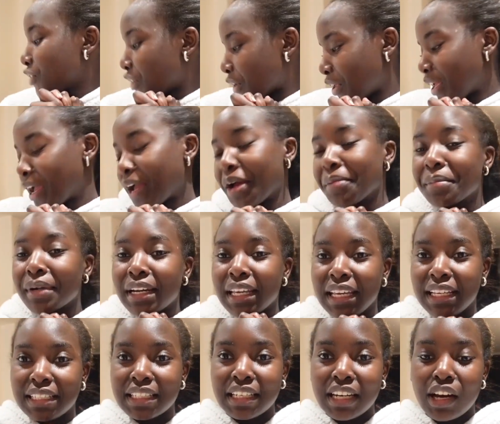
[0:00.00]
So yeah, I'm gonna
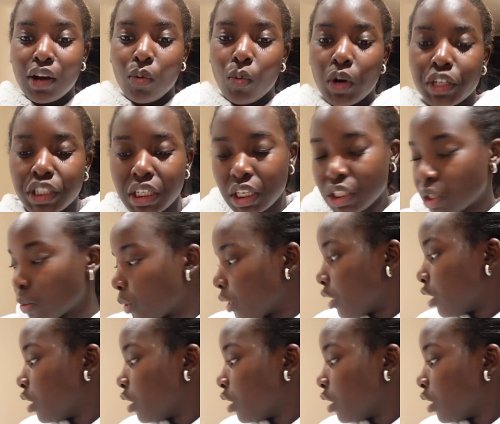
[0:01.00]
eat dinner and watch nine two one